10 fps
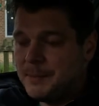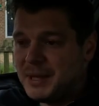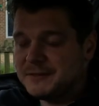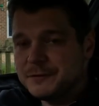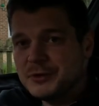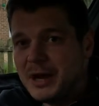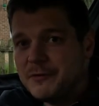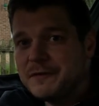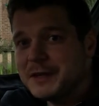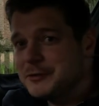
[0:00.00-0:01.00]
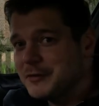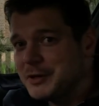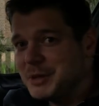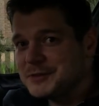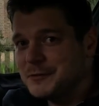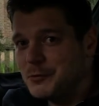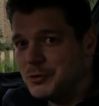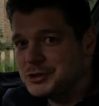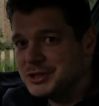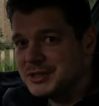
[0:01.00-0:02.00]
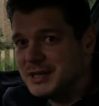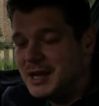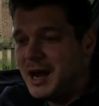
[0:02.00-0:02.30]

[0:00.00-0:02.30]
But for now, thank you very much for watching.